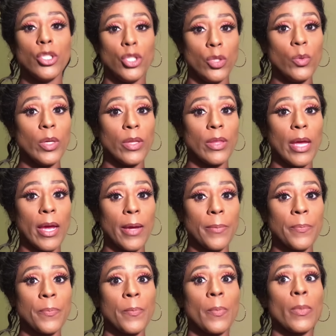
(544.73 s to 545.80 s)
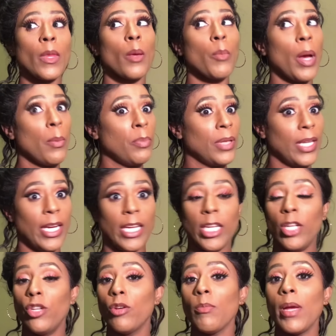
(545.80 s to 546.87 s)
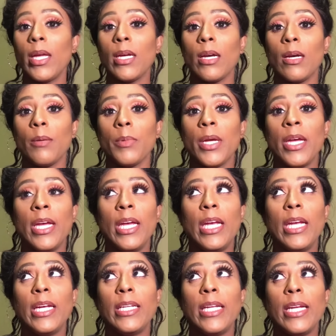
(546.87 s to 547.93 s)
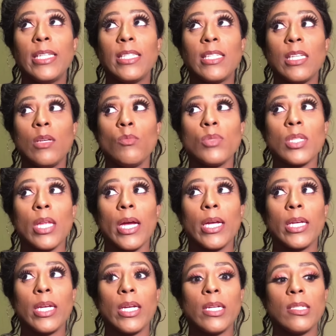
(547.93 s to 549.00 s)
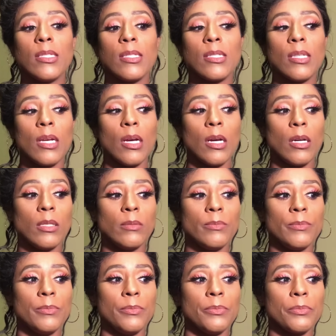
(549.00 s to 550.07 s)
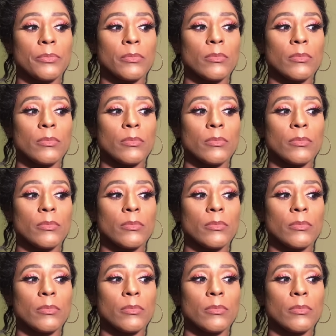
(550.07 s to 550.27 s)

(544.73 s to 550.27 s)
doing that by playing in your makeup. It, it seems like it's um,